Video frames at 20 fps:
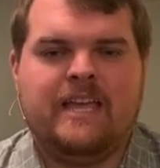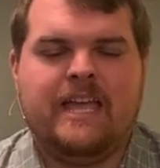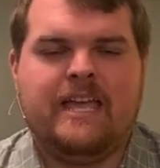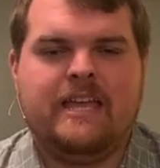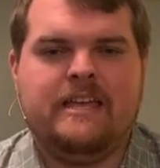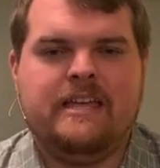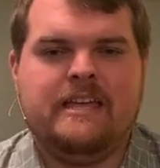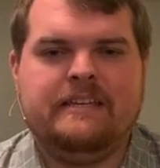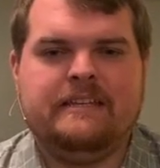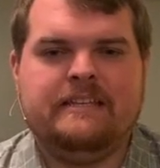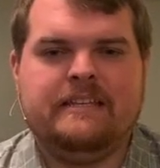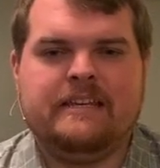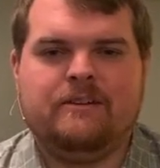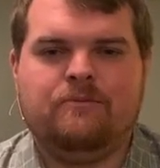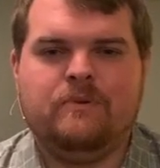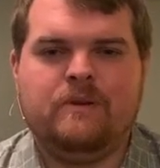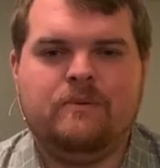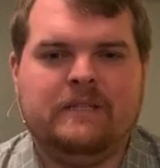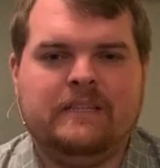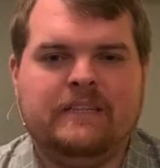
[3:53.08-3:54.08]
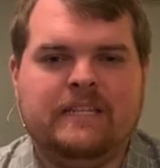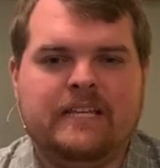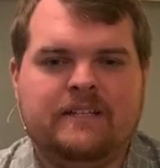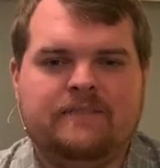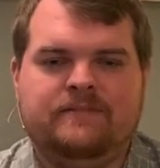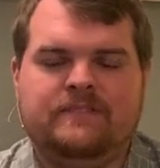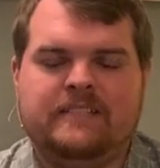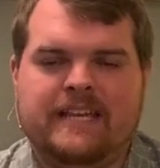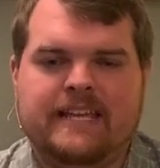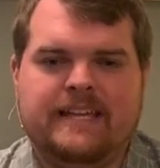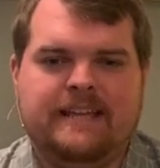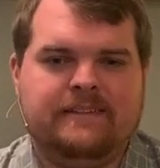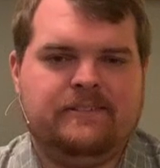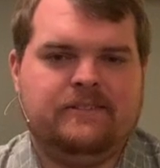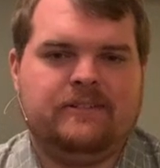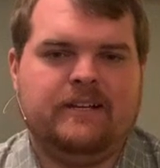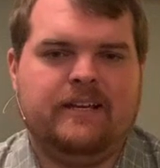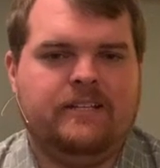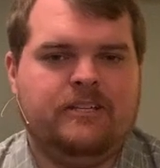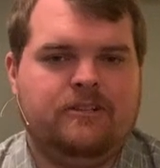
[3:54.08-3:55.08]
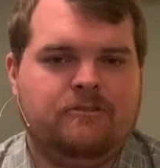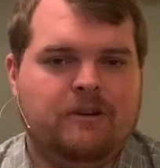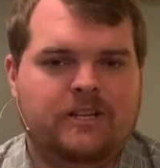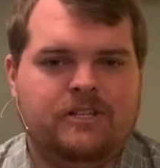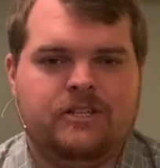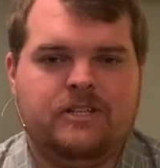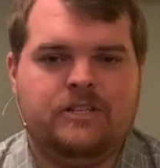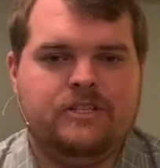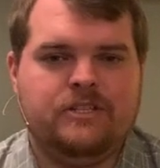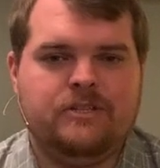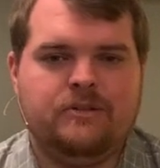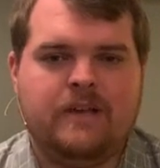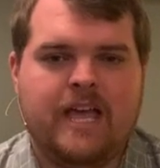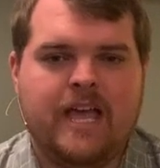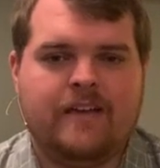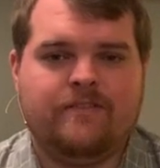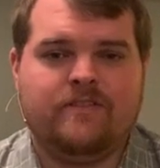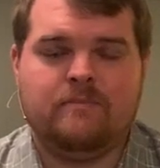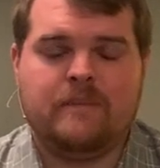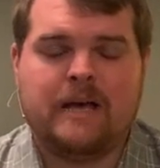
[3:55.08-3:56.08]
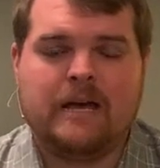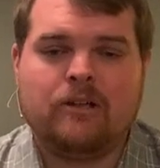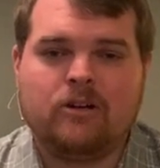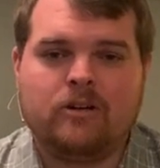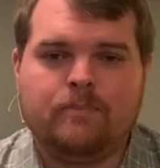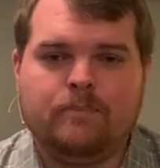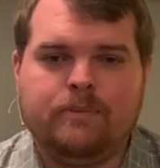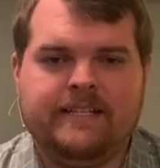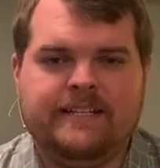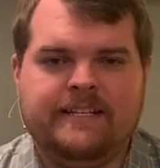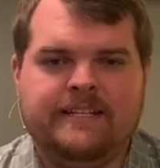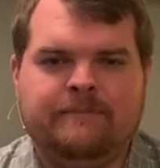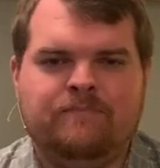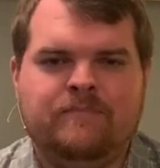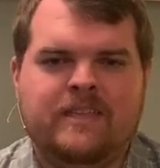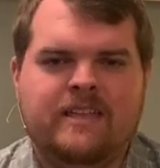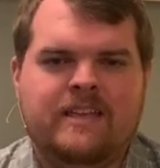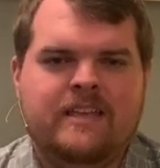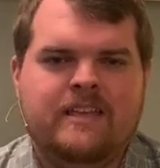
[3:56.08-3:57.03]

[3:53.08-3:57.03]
And uh, we would love to answer any questions you have about our plan